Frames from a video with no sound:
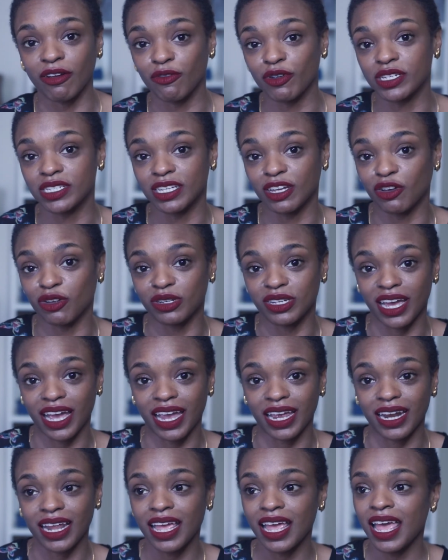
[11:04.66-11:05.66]
every single
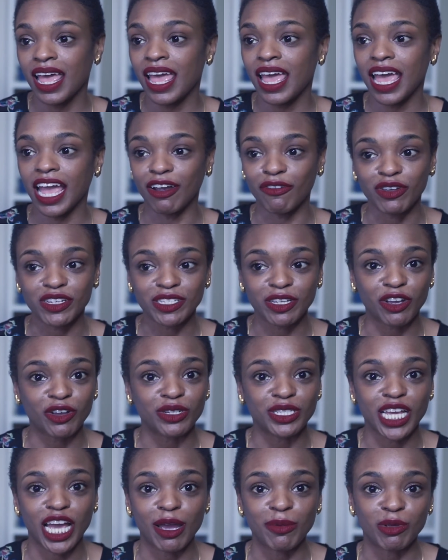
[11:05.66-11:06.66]
night, every
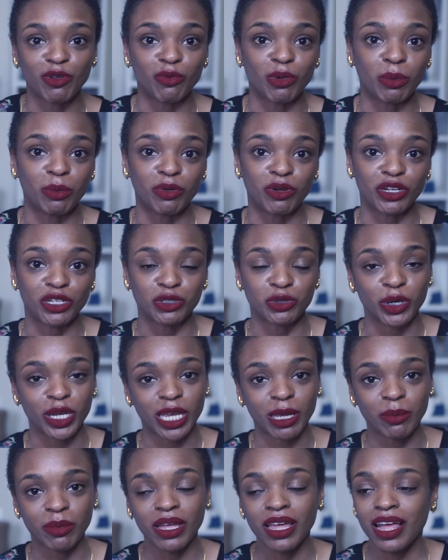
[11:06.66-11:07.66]
single time you remember a
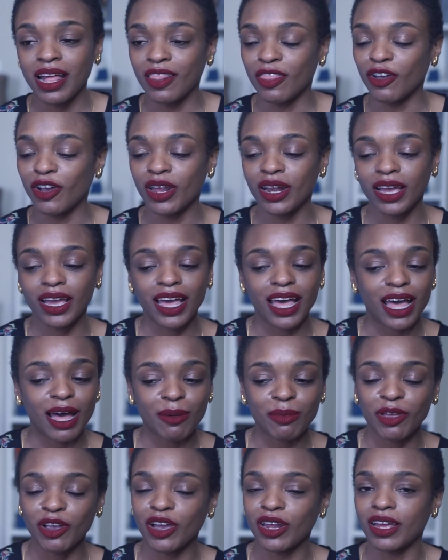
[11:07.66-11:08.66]
dream. They're going to
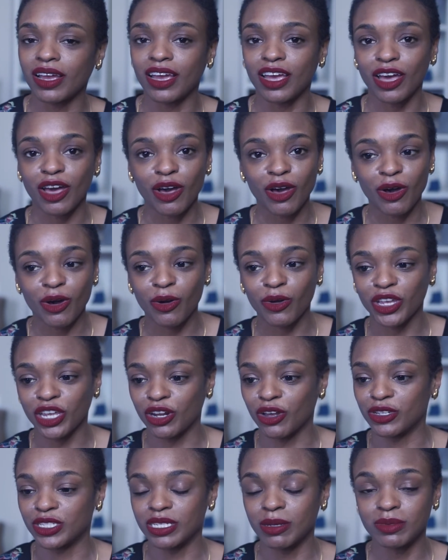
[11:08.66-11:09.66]
come, they're going to go.
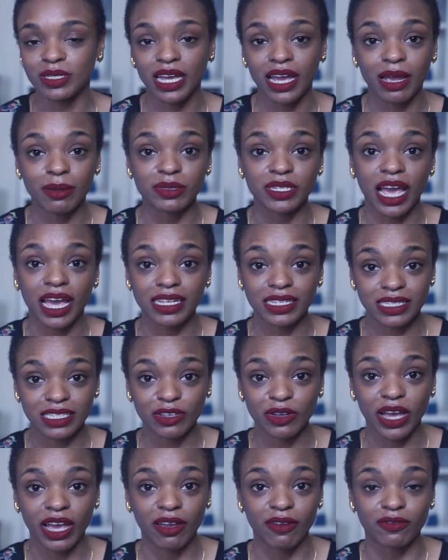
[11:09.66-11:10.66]
Sometimes I
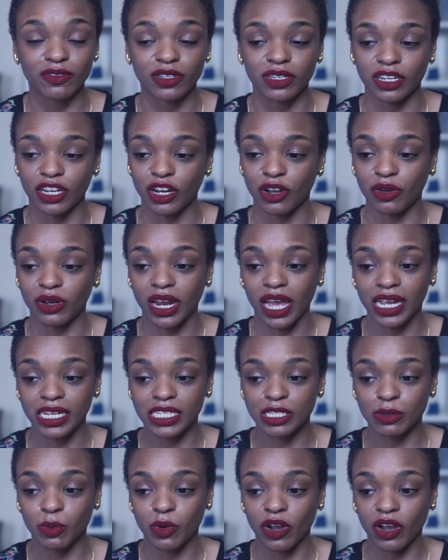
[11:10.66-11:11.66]
still have,
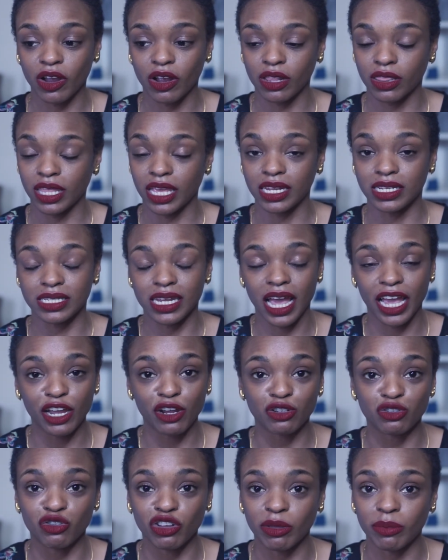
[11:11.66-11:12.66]
nights where the
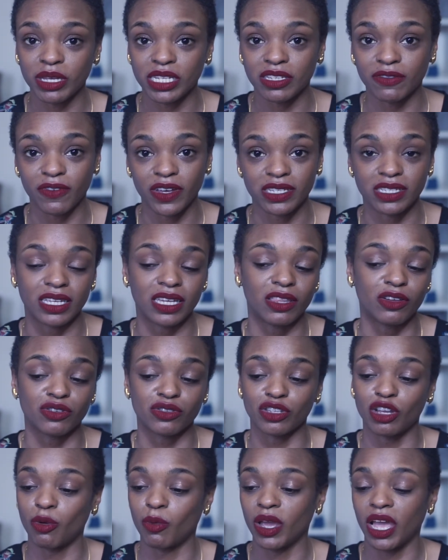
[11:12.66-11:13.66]
entire dream is fuzzy.
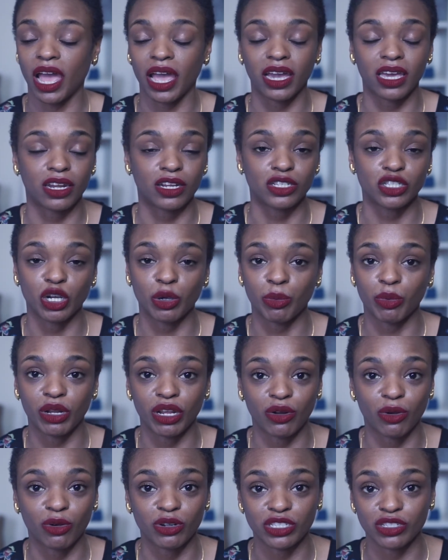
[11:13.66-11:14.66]
There's no way I can interpret
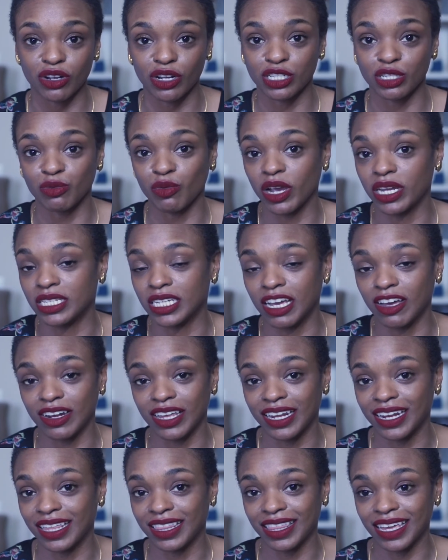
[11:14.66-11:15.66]
it or start to write down
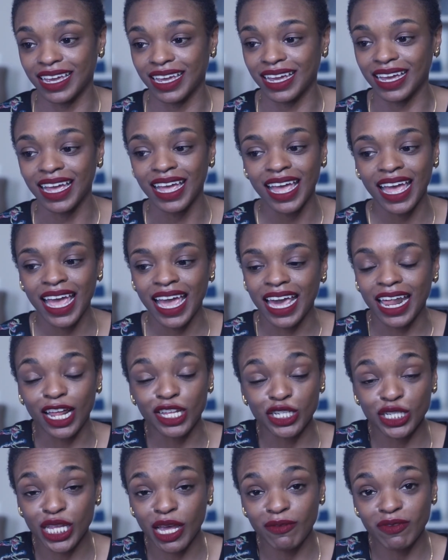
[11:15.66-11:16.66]
anything. And I
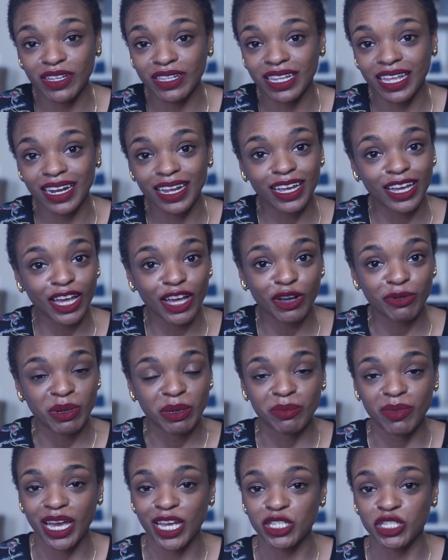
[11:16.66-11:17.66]
just have to let it go.
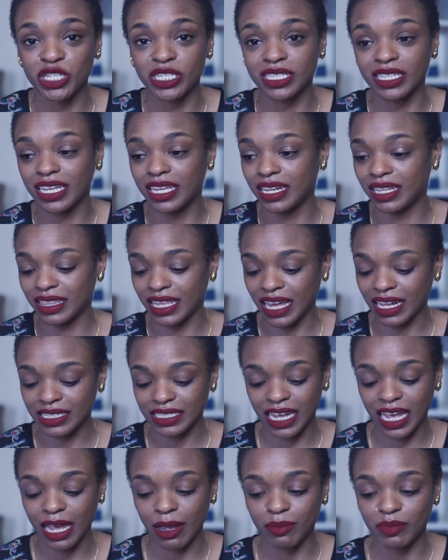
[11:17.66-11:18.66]
My mind just needed that
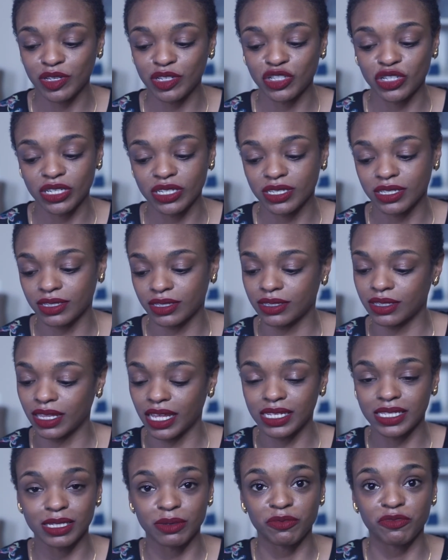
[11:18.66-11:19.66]
time to just
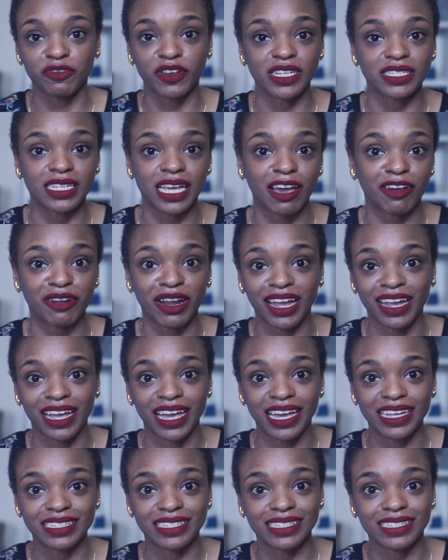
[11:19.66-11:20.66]
let some fuzz out, I
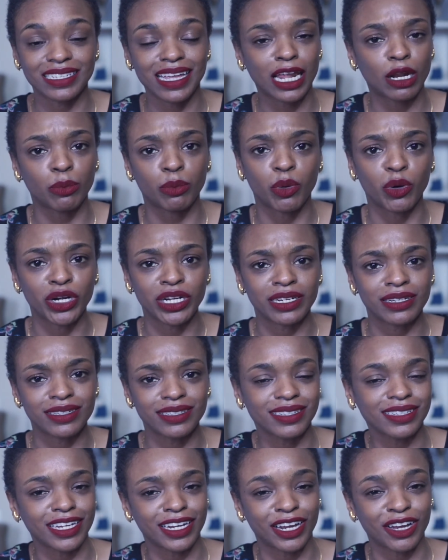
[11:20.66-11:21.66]
guess. It's not
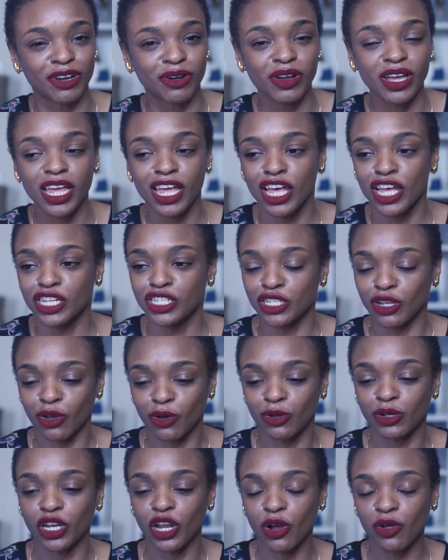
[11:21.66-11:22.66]
important.
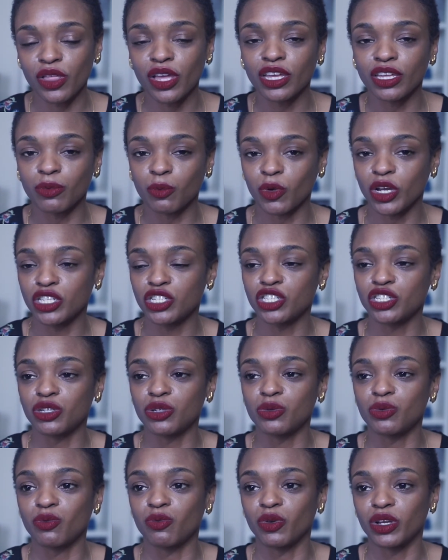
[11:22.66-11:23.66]
So know that once
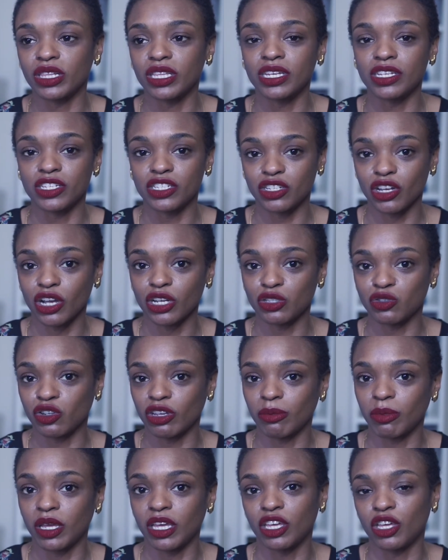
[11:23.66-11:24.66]
you really start
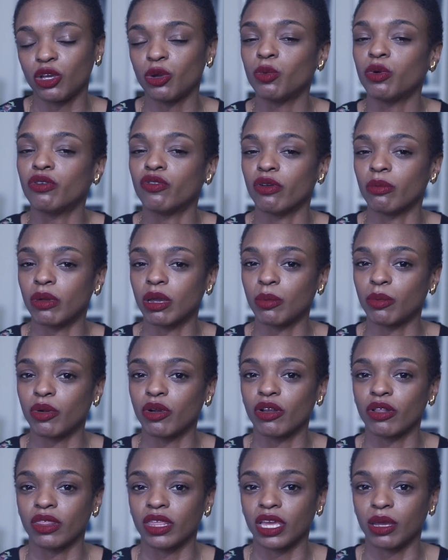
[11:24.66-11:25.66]
dreaming, you will
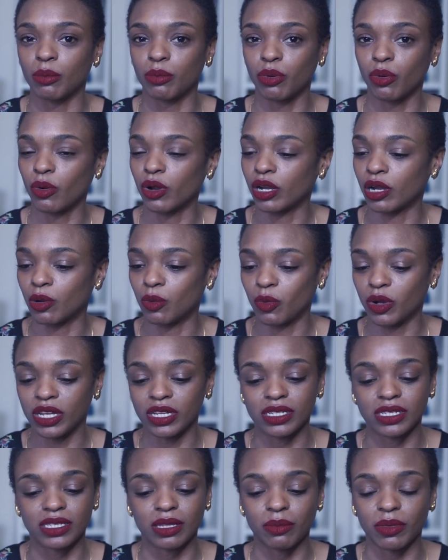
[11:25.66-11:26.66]
remember the important
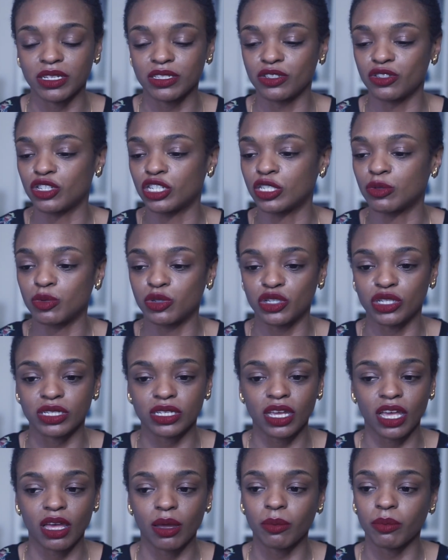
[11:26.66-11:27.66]
ones. The messages will
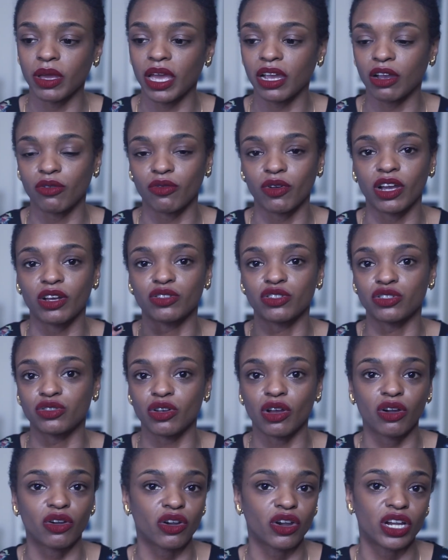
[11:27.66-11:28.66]
just come back around
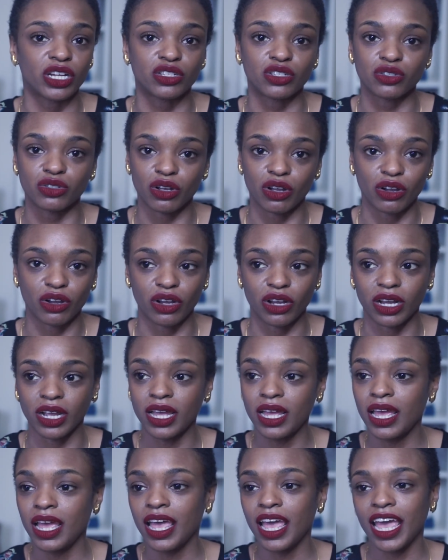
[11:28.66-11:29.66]
stronger and stronger.
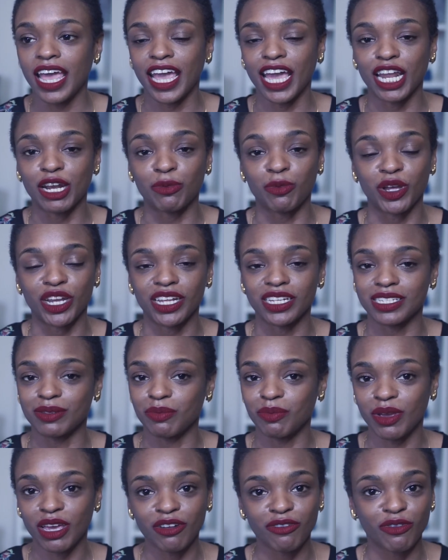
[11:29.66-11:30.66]
And when it's
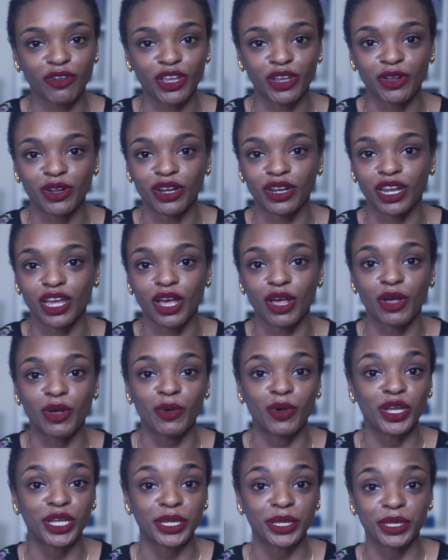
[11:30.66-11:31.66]
meant for you to
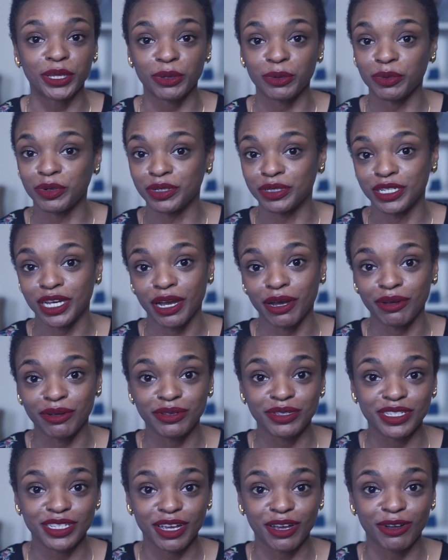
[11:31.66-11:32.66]
know, you will know.
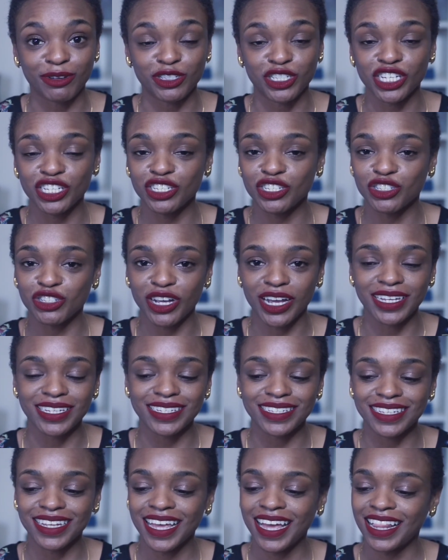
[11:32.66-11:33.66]
So just
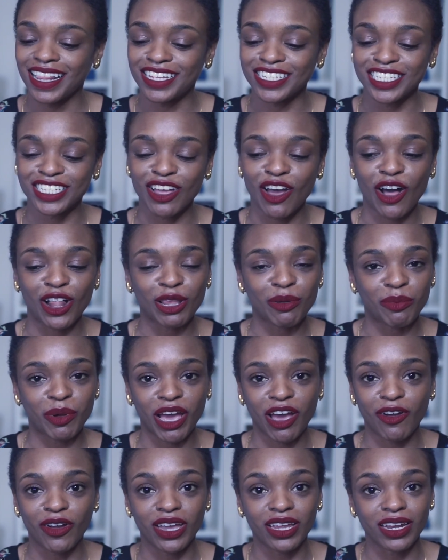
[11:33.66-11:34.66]
trust. This is all
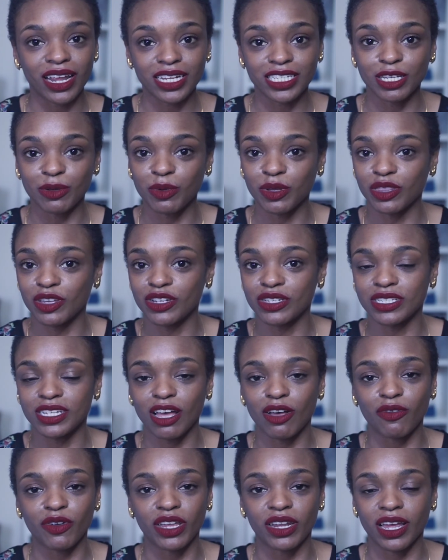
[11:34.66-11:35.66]
about connecting with
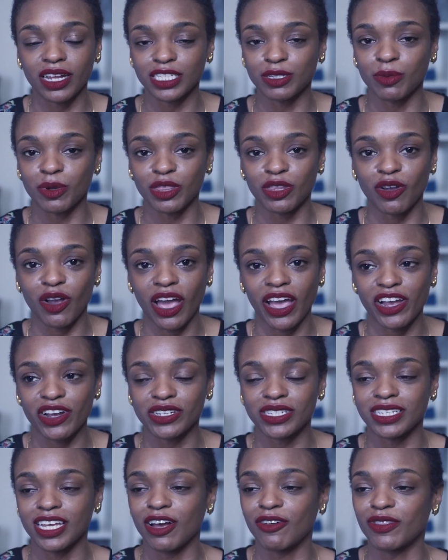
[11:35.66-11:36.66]
yourself, connecting with your higher
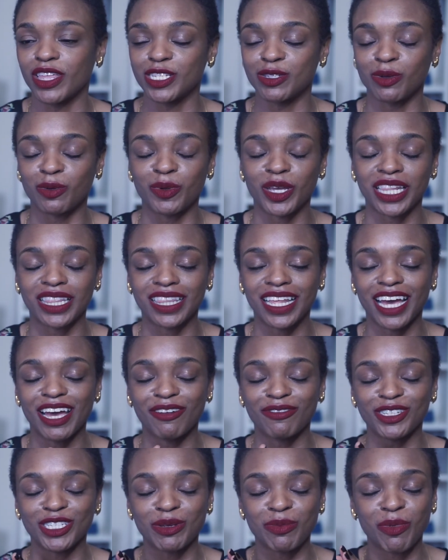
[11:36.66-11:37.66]
self. That's what we
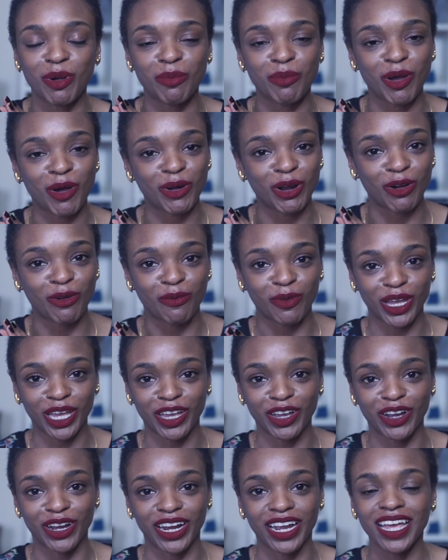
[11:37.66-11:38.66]
love to promote over
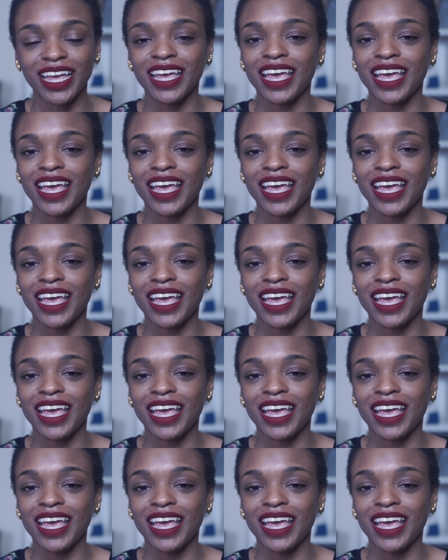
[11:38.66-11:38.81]
here